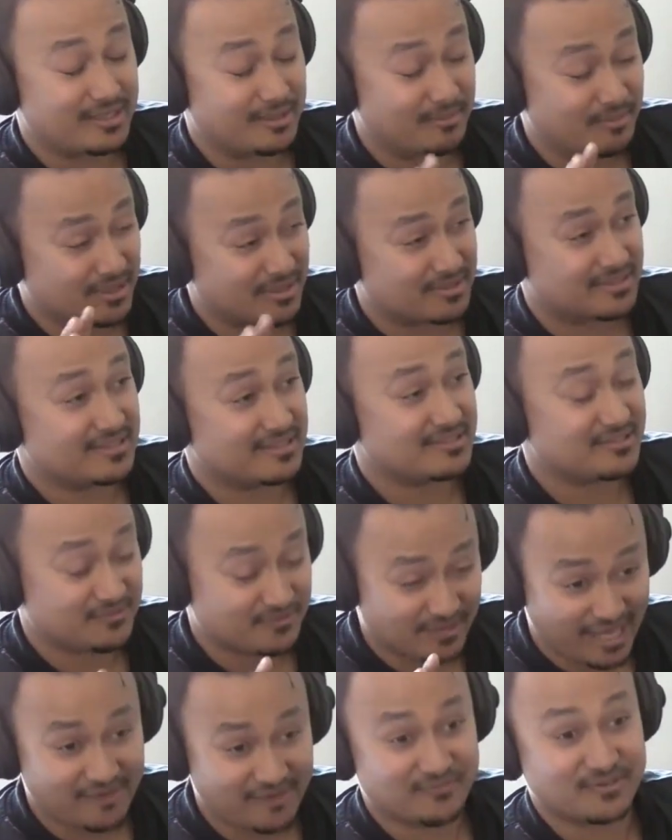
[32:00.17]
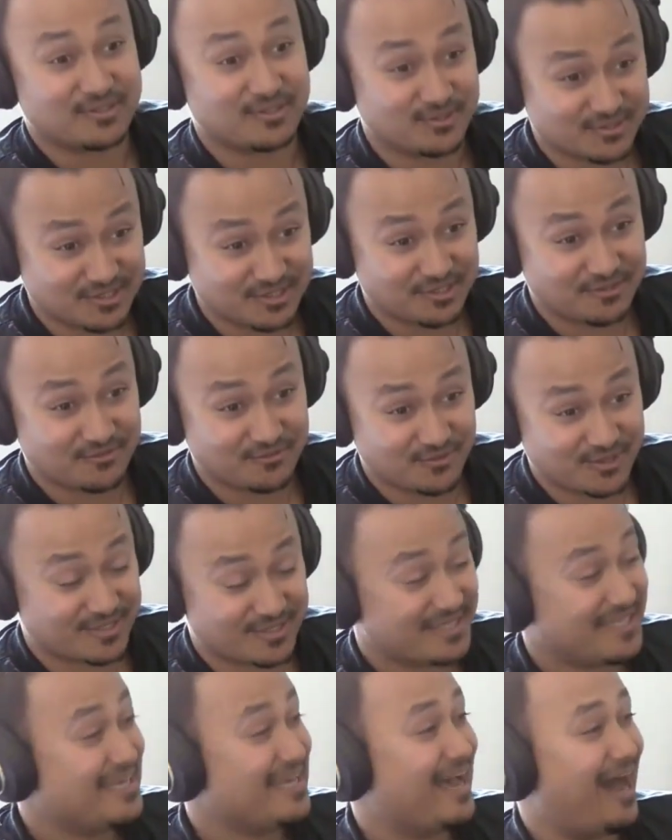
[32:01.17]
ability to laugh at yourself. Right?
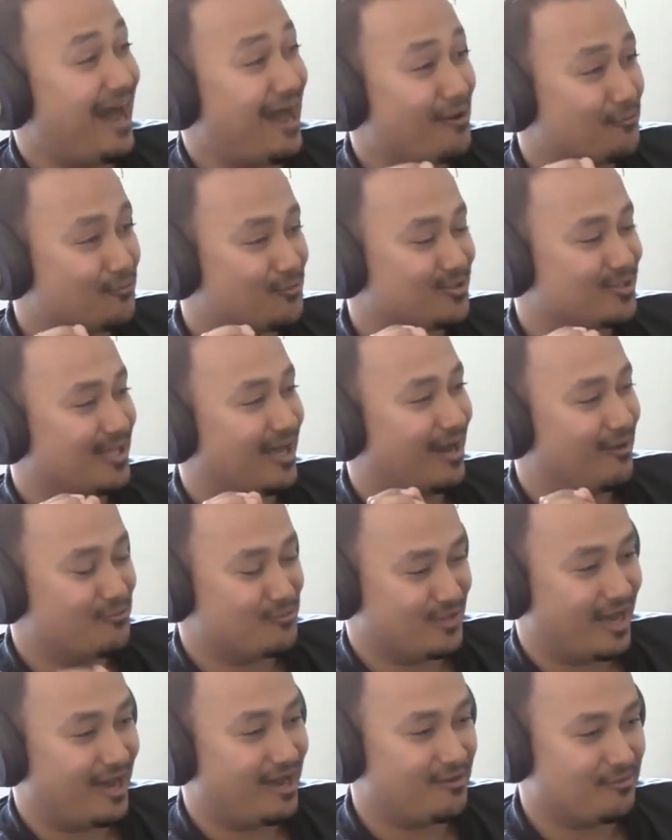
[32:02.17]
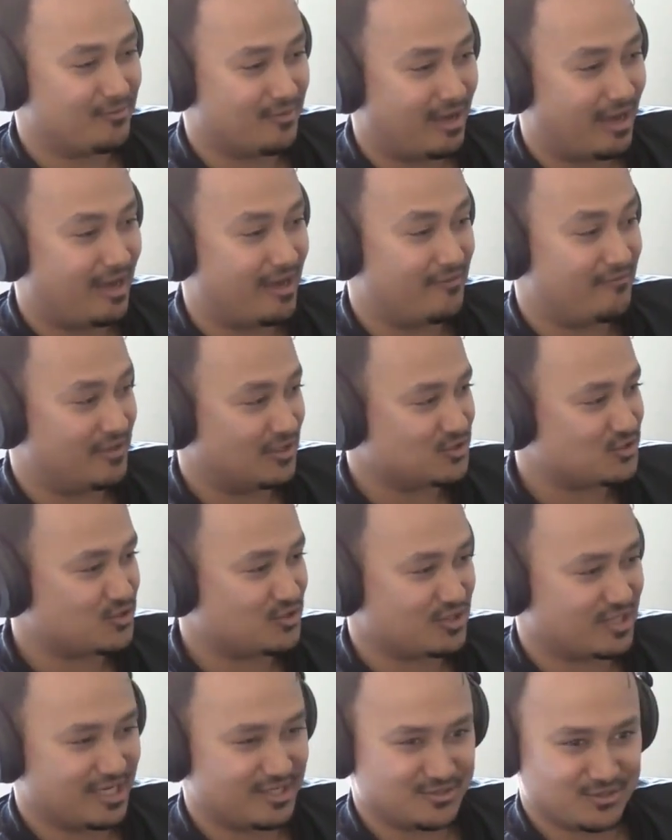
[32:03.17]
Yeah. I would I would I I
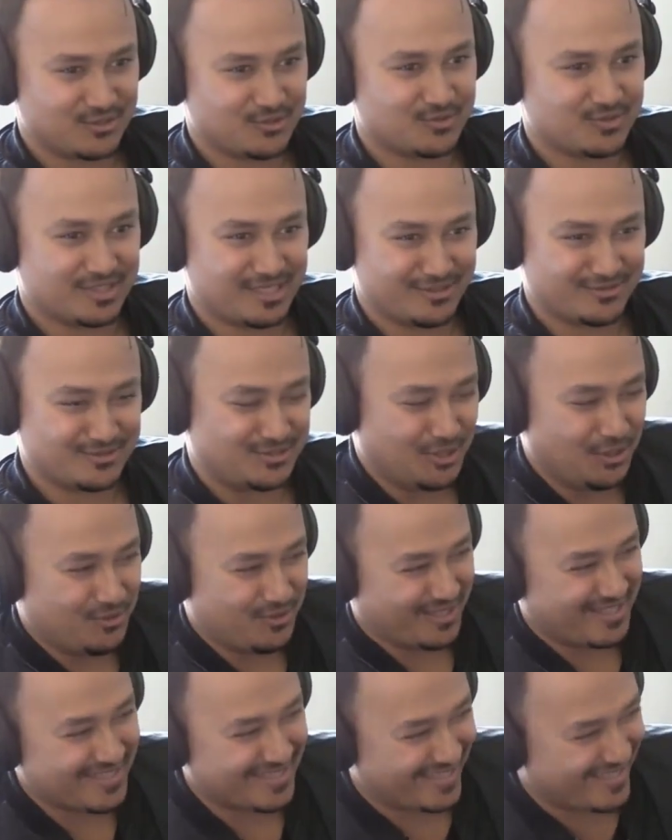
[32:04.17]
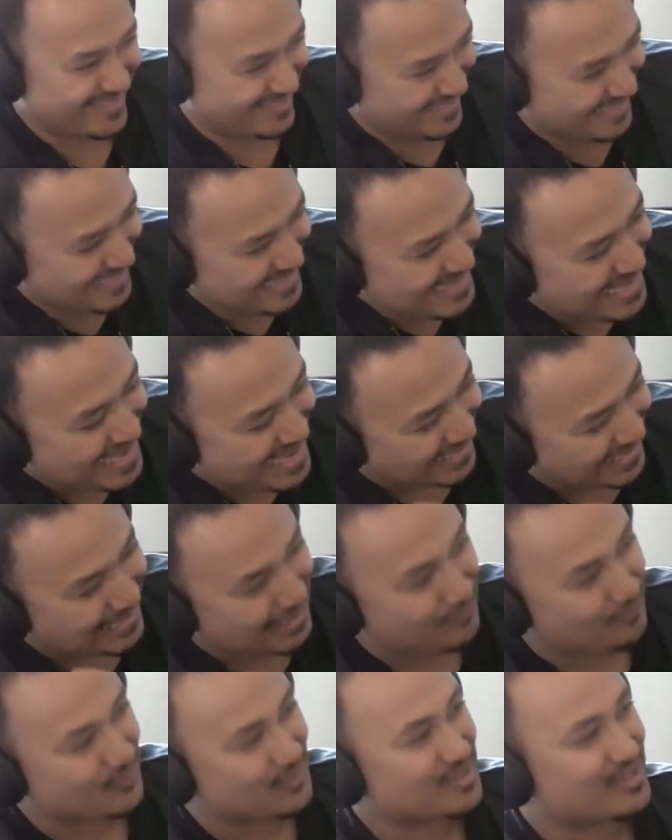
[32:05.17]
eventually got told that I was doing that, and I
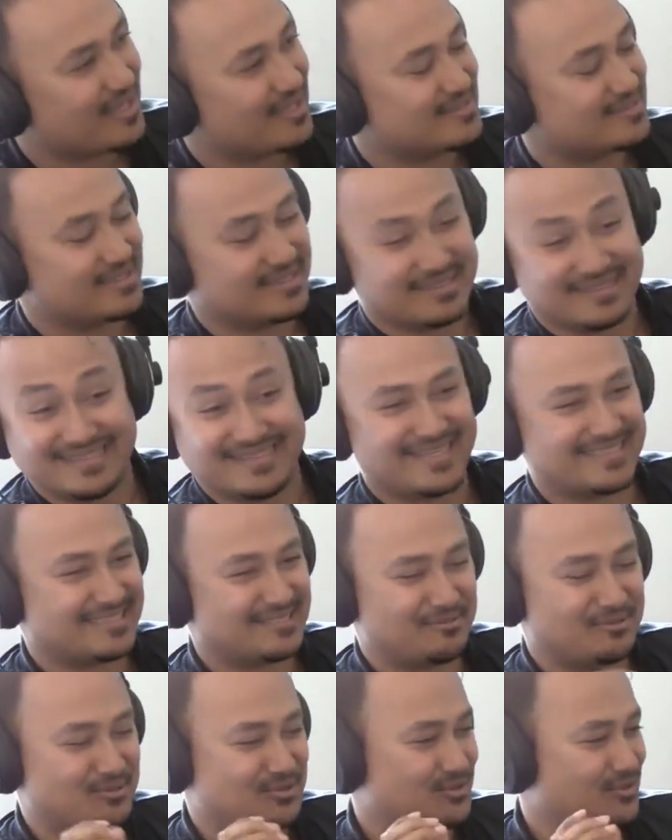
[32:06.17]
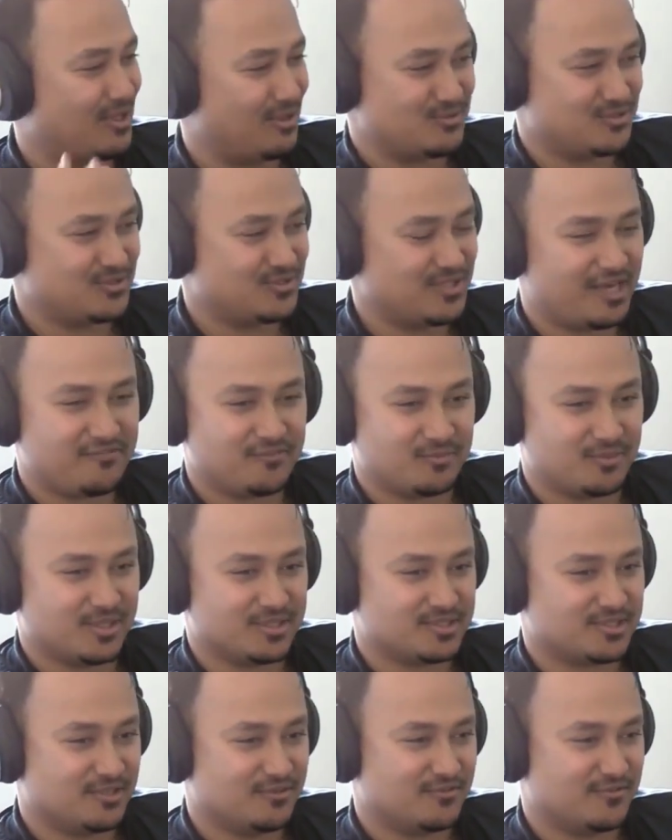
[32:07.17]
realized it. And the next time I would do it, I would just laugh at
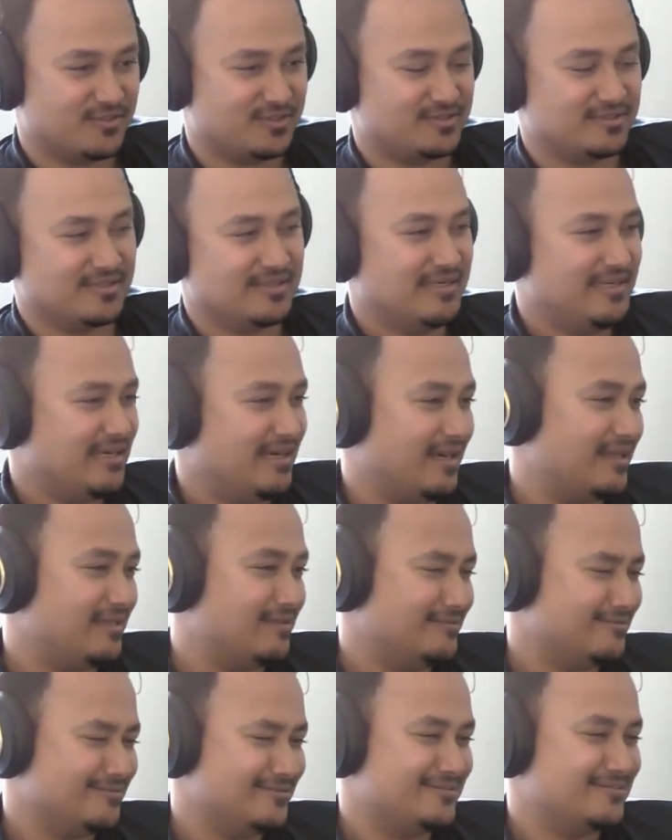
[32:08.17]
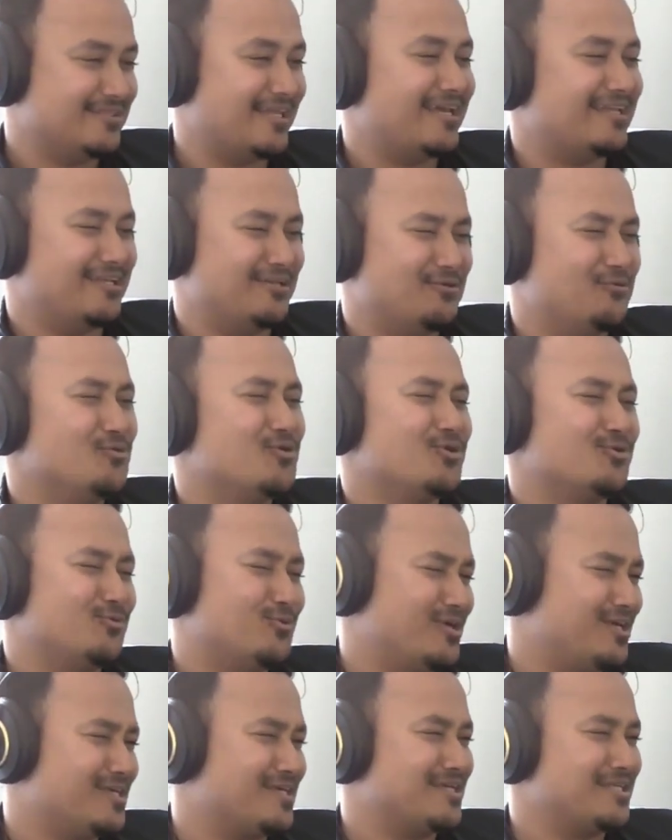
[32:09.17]
myself. And and that in a weird
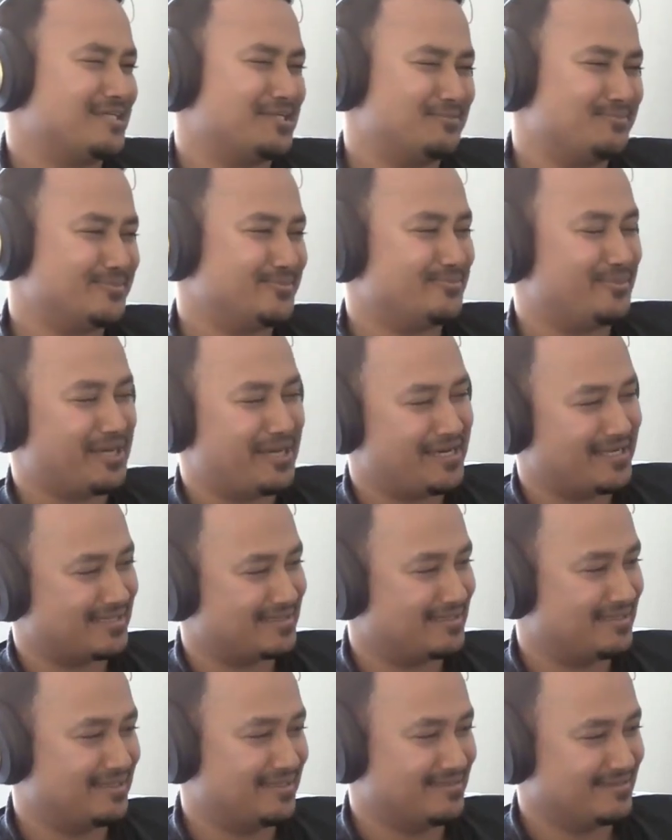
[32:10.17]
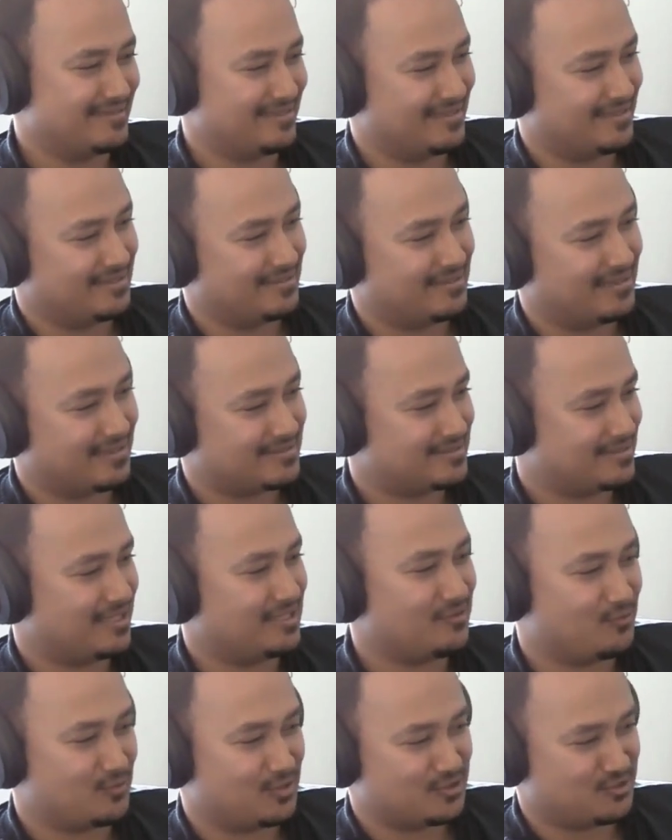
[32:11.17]
way kind of comes back that like that's
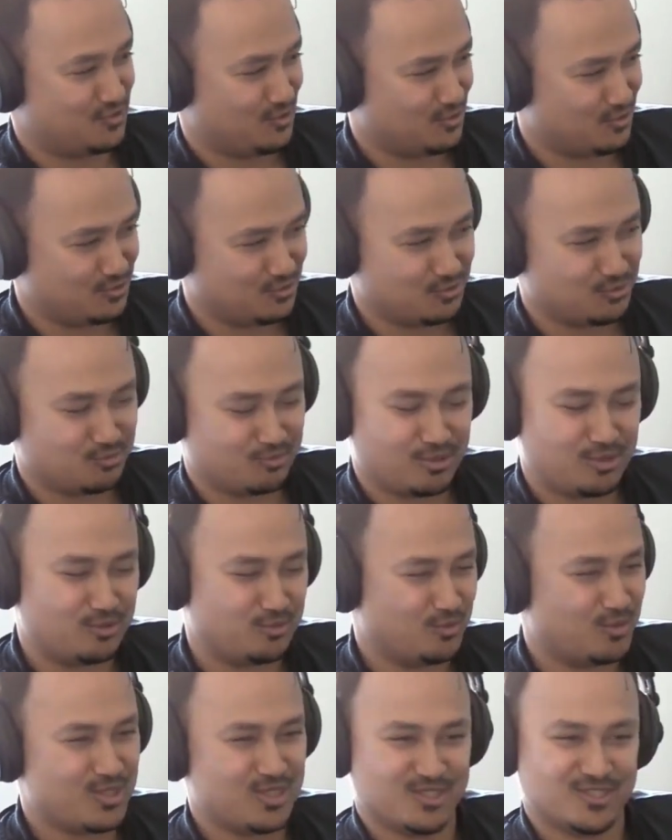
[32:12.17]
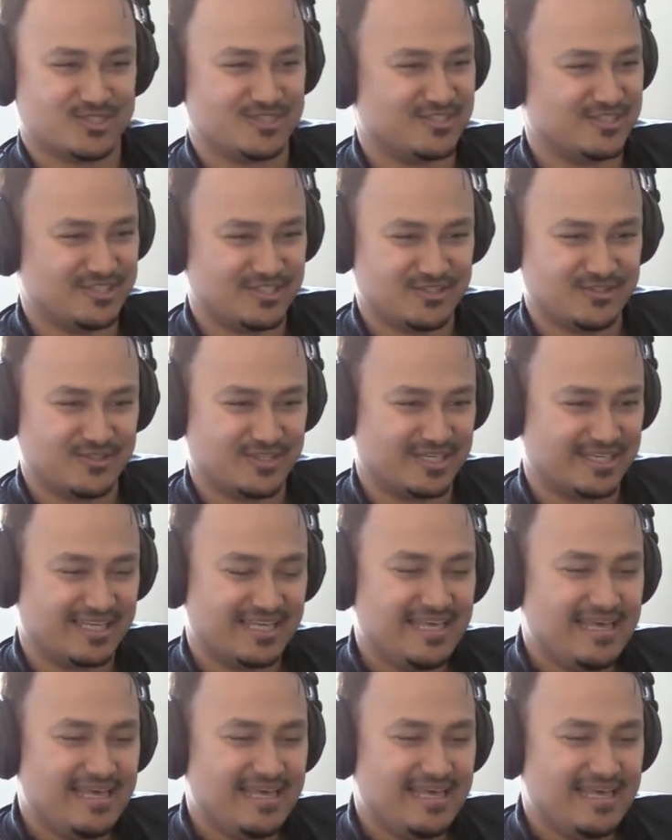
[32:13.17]
kind of what I started doing with my own work. You know, yeah. like